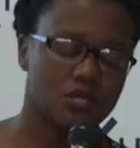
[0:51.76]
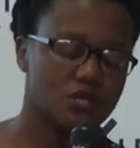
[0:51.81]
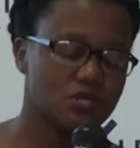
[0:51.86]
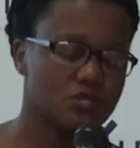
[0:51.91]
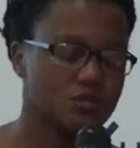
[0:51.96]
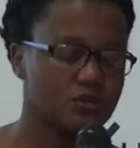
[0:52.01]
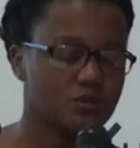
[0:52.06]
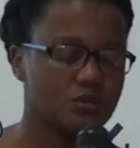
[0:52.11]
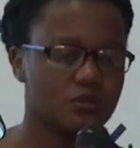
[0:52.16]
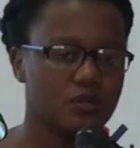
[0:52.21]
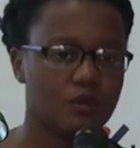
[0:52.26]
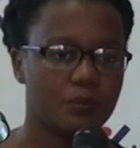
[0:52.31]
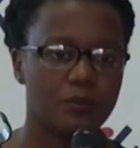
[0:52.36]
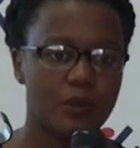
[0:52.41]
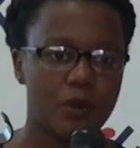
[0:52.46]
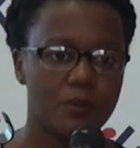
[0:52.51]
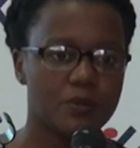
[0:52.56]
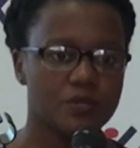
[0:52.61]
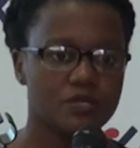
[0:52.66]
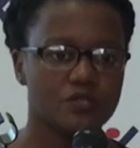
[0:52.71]
into the
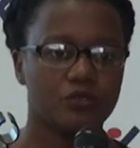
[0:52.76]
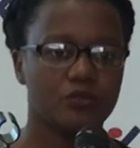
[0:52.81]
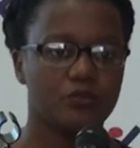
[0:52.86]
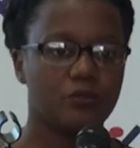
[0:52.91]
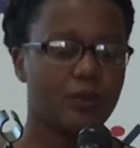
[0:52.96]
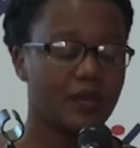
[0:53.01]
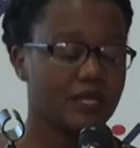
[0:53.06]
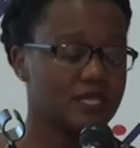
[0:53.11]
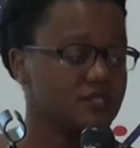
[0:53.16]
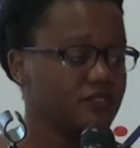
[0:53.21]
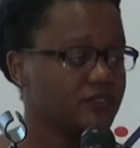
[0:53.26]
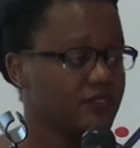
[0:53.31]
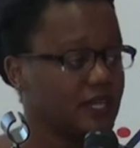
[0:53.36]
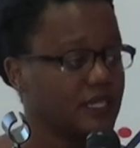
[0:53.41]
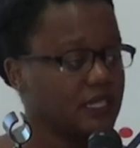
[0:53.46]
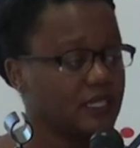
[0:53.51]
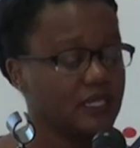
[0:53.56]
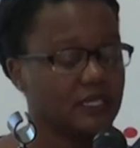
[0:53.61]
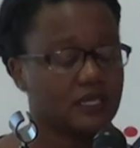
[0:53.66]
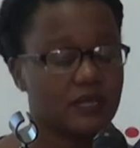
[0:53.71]
purpose of party
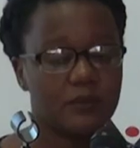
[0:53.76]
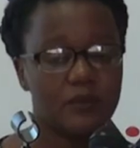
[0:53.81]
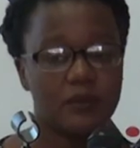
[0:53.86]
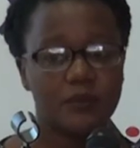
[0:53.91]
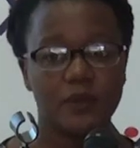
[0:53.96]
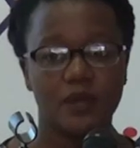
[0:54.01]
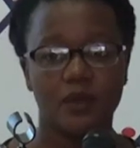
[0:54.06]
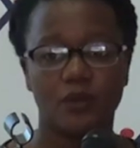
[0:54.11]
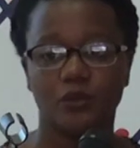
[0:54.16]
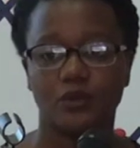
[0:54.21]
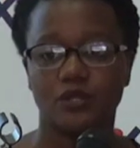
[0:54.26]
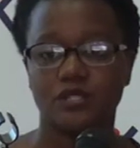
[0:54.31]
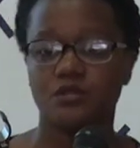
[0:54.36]
funding in Namibia.